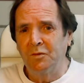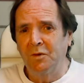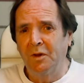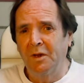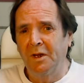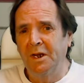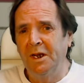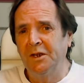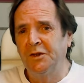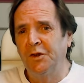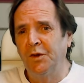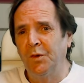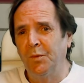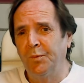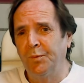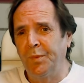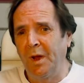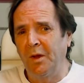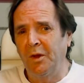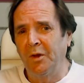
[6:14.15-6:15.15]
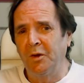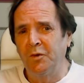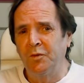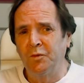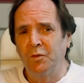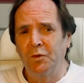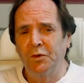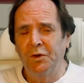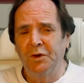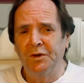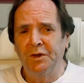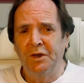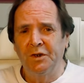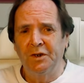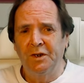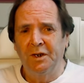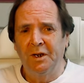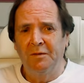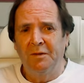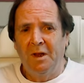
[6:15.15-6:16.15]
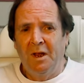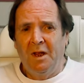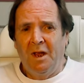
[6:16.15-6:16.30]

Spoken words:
related to the Belt and Road Initiative